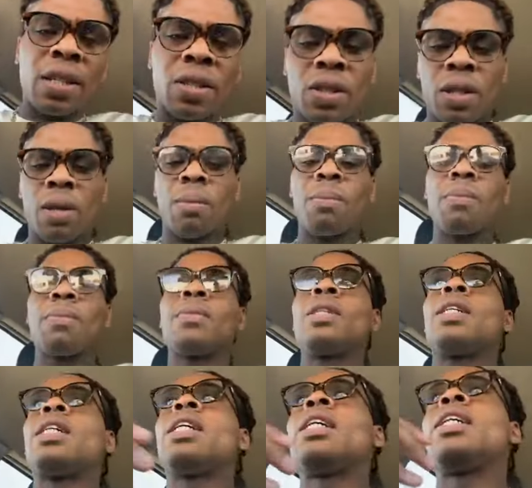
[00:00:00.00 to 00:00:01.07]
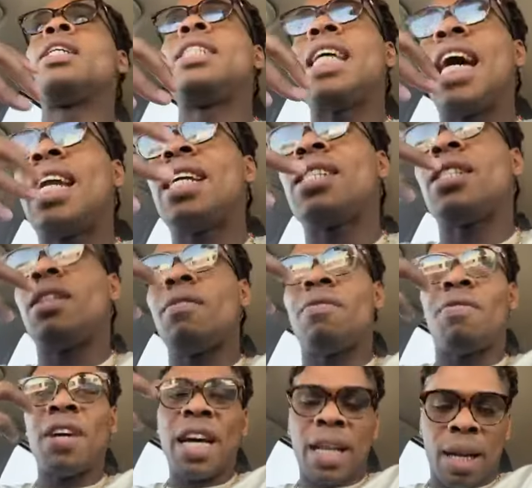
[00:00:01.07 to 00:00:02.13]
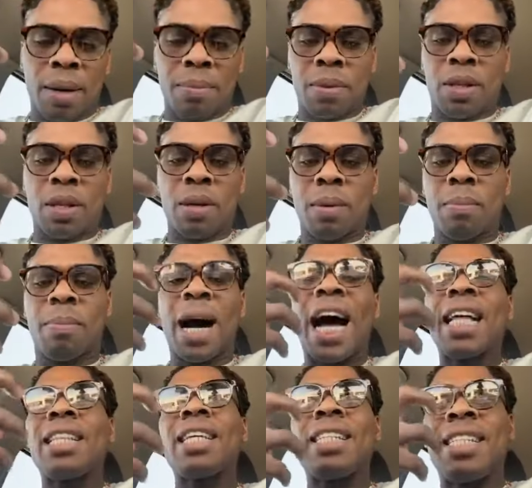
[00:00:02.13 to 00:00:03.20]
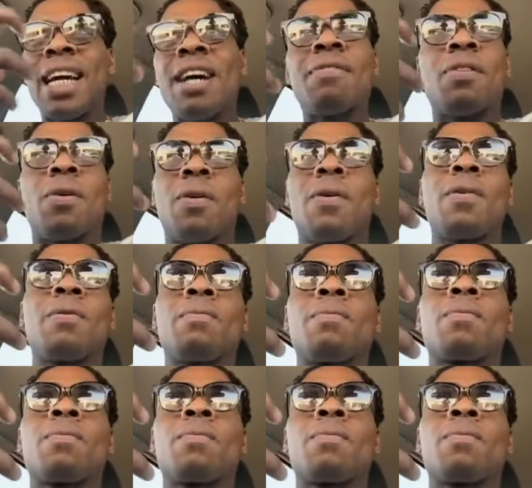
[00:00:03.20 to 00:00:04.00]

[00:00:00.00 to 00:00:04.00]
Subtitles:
system that is developed by the devil